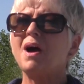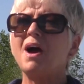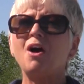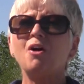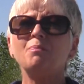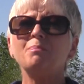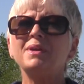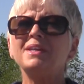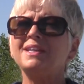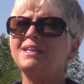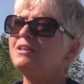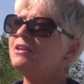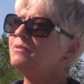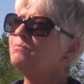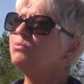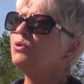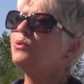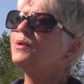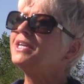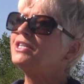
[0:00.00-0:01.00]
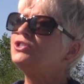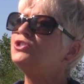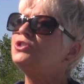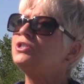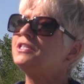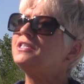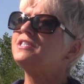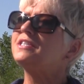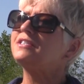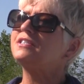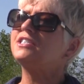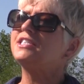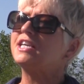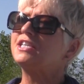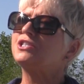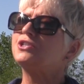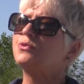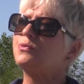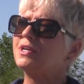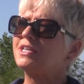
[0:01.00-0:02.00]
How many employees does
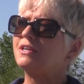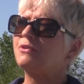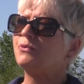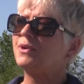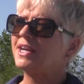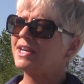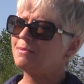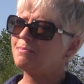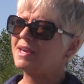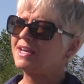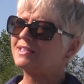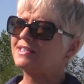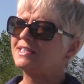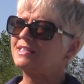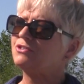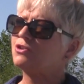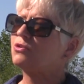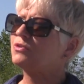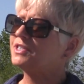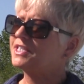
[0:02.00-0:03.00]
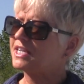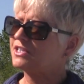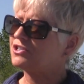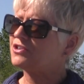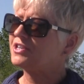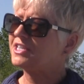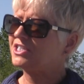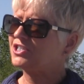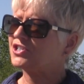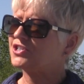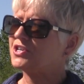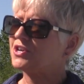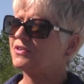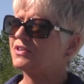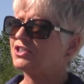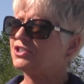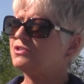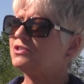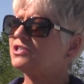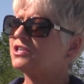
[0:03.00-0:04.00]
Desert Ready Mix or Desert
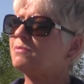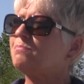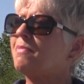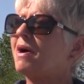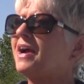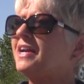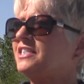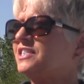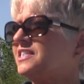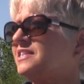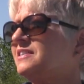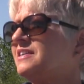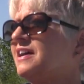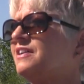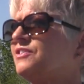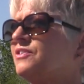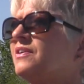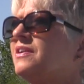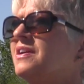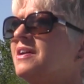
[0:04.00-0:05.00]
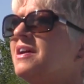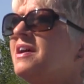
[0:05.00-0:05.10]
Engineering combine together?